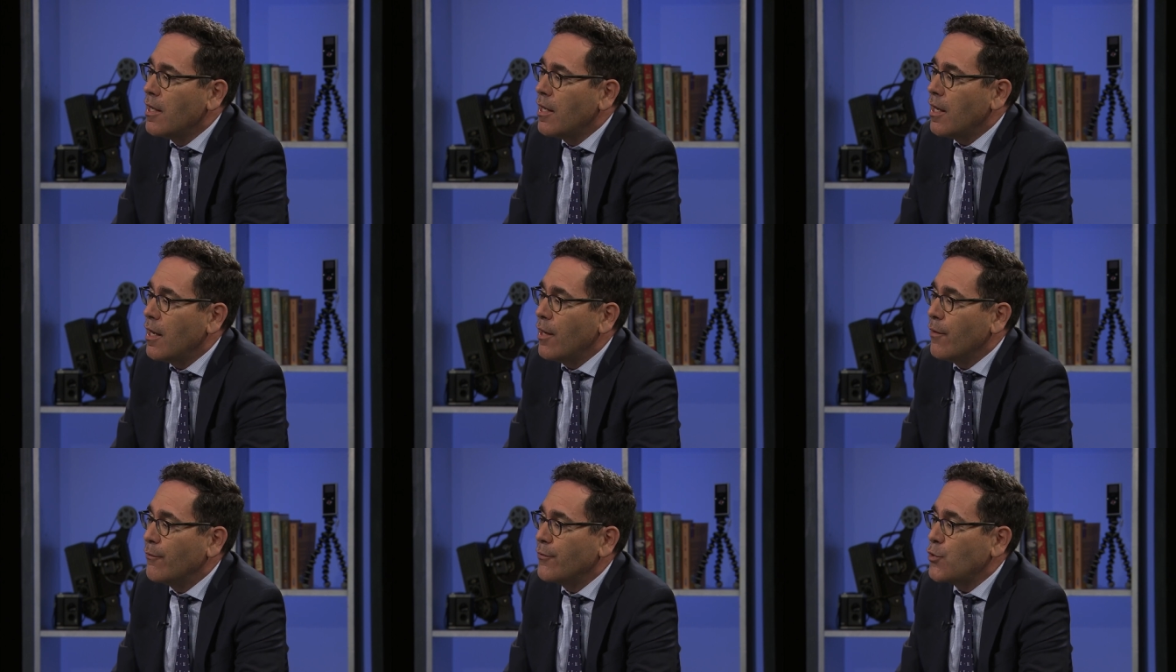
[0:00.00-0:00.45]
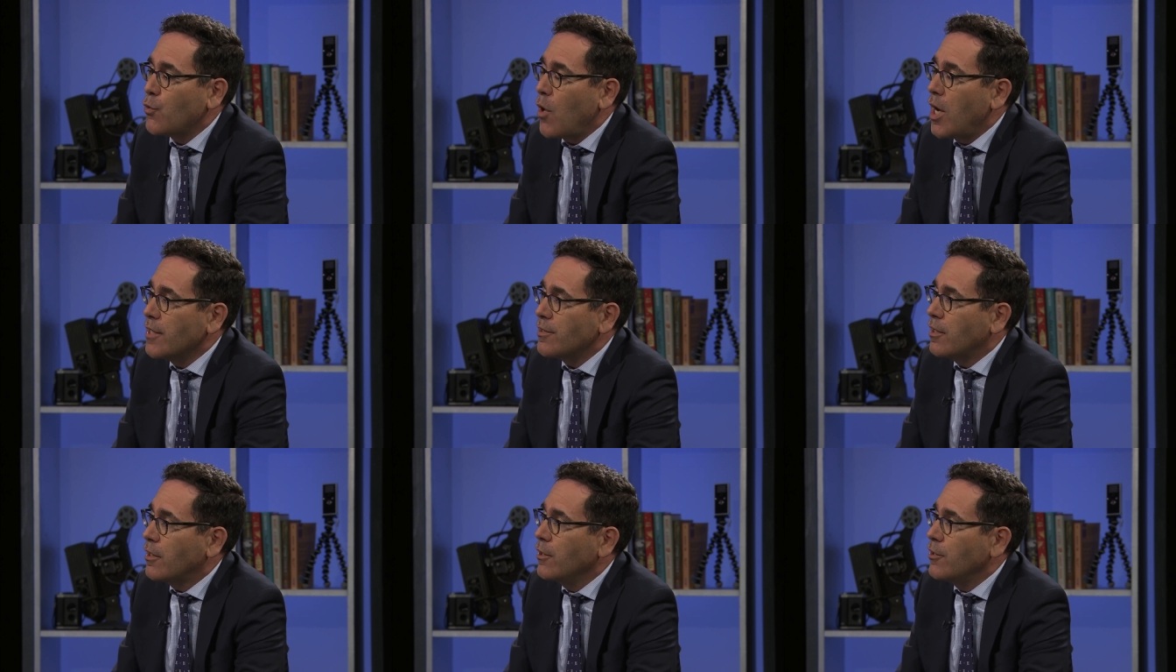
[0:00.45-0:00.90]
of
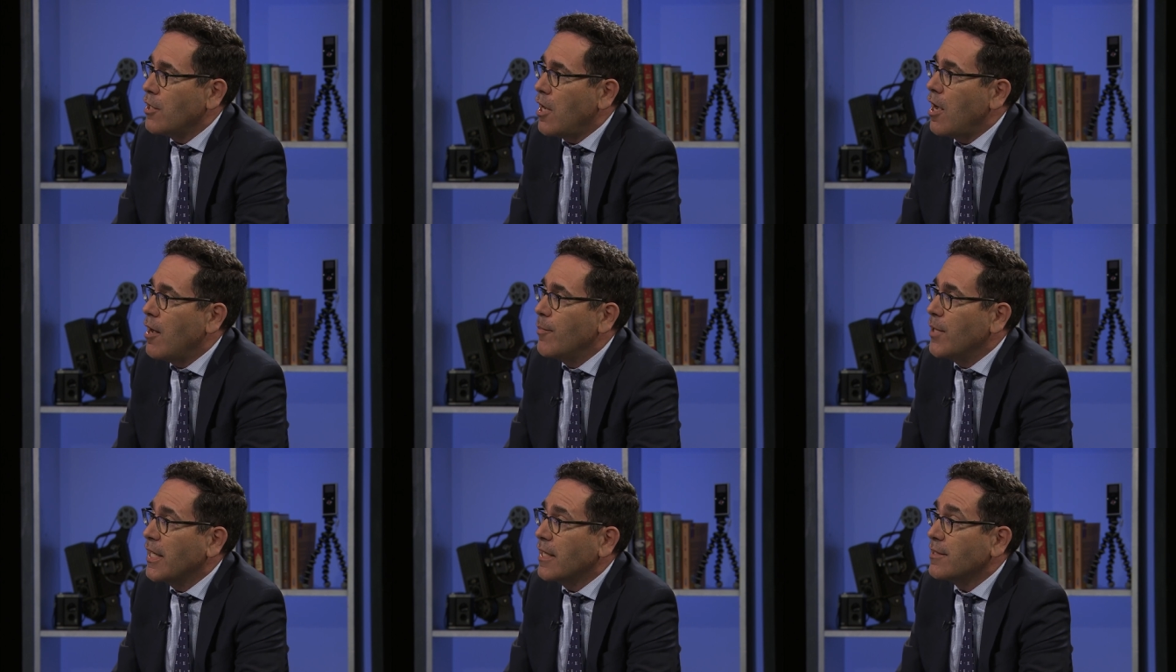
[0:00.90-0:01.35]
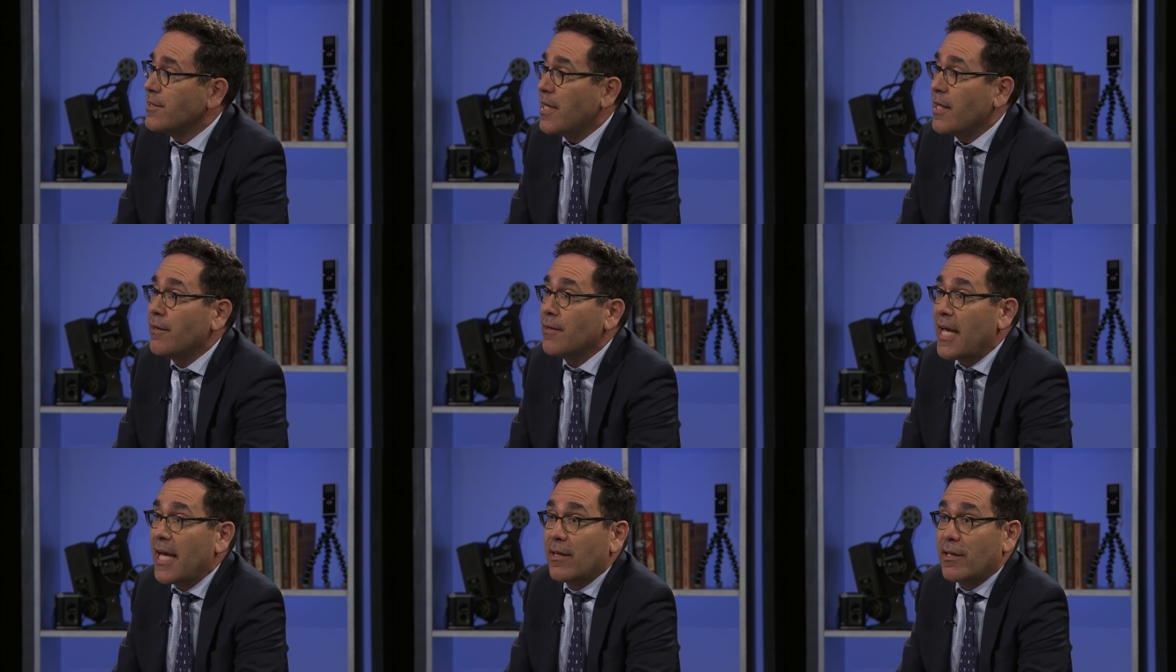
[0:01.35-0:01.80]
swastika daubings
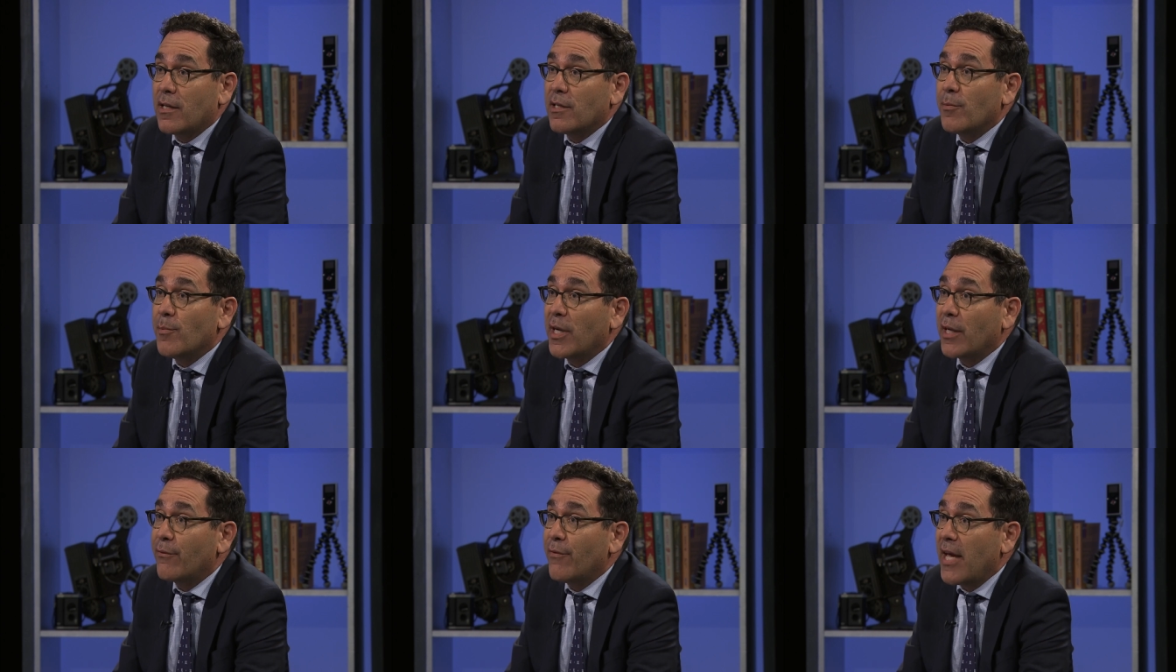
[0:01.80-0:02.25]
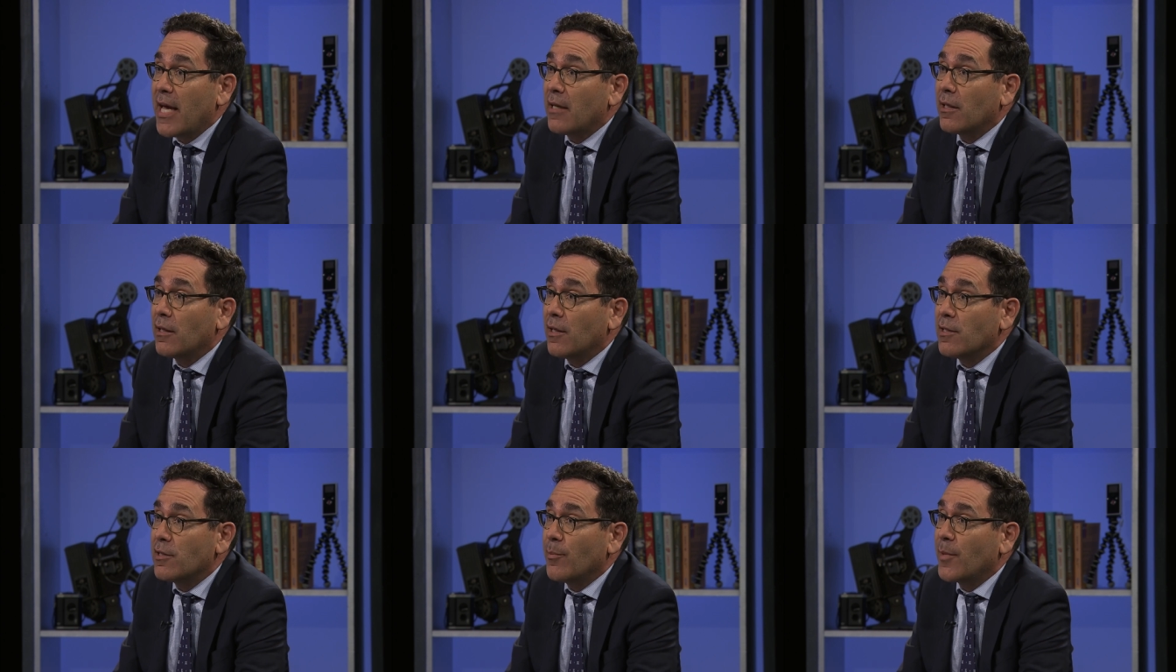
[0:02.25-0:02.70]
and anti-Semitic
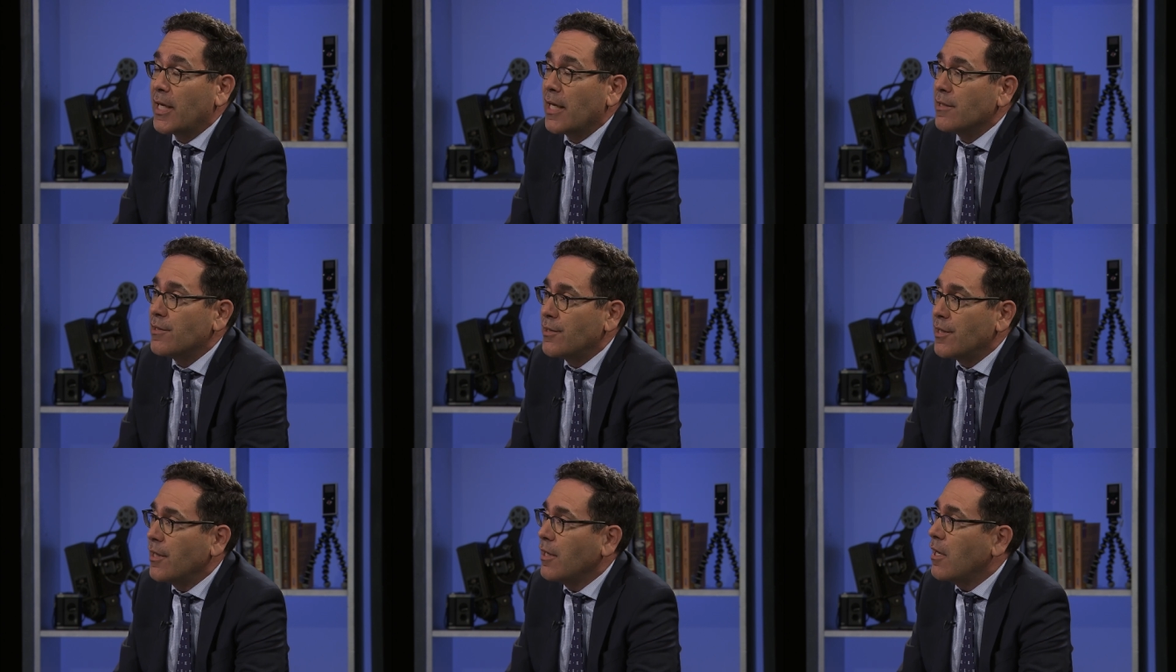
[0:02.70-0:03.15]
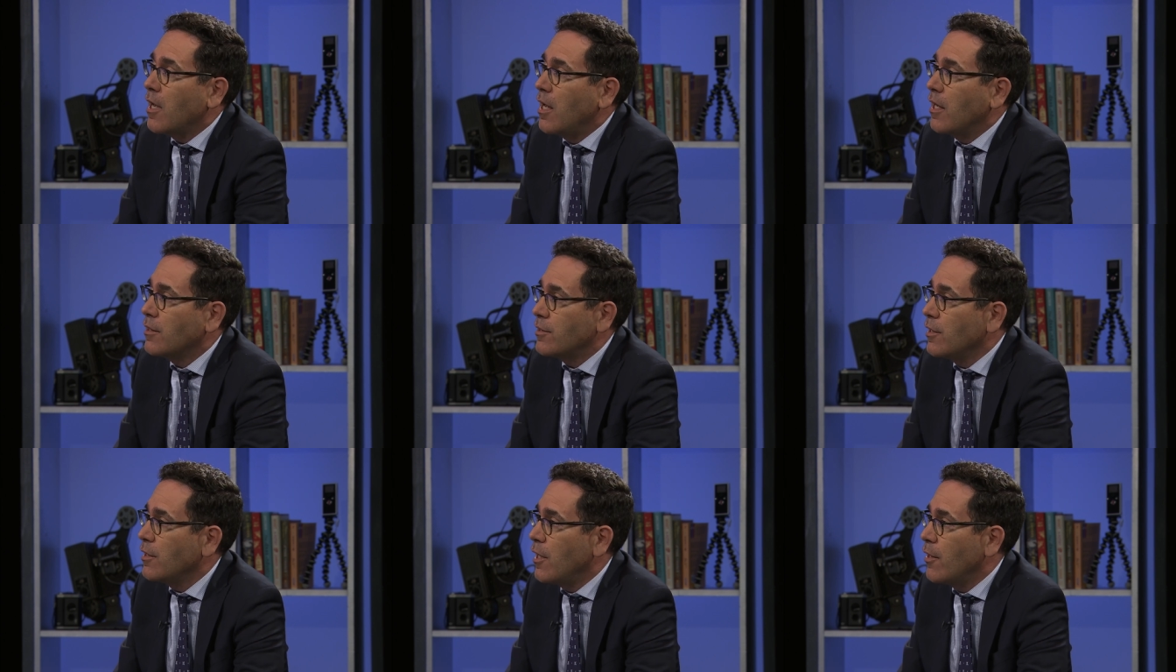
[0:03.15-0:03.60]
vandalism against
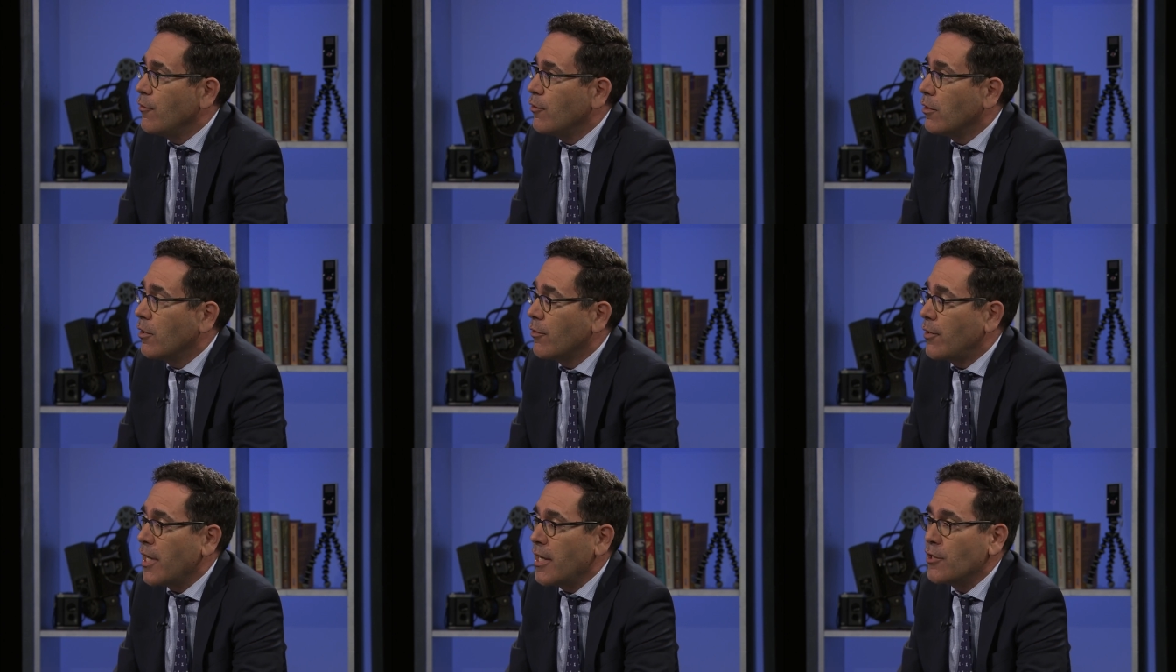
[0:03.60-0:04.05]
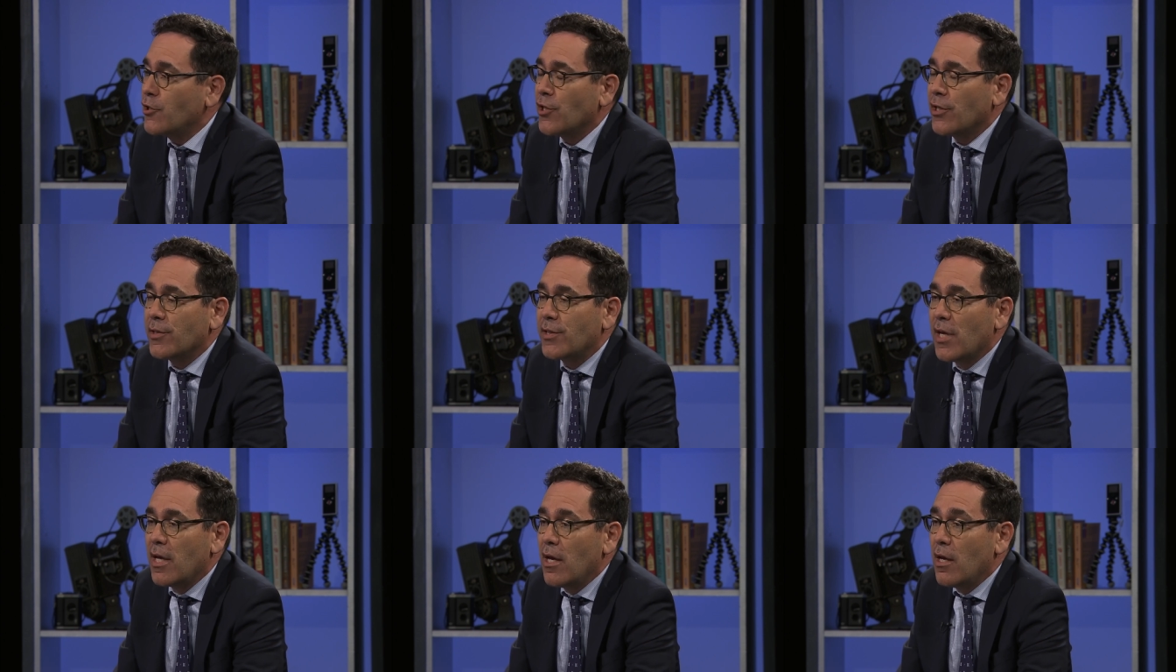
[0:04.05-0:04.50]
synagogues and other
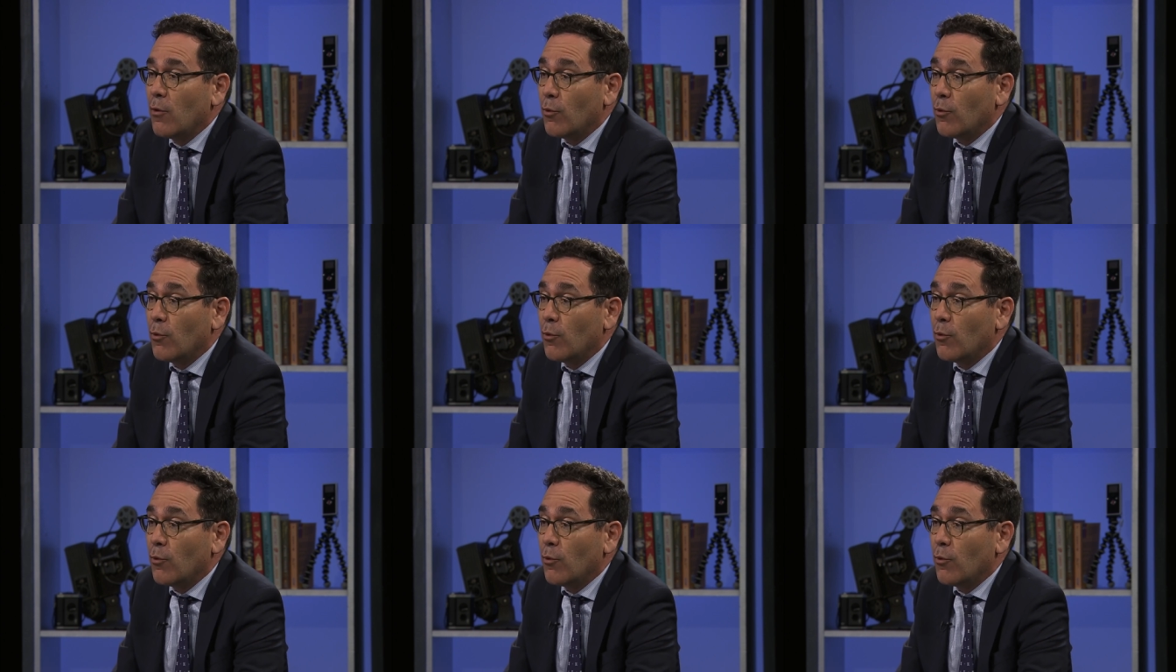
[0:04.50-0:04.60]
locations,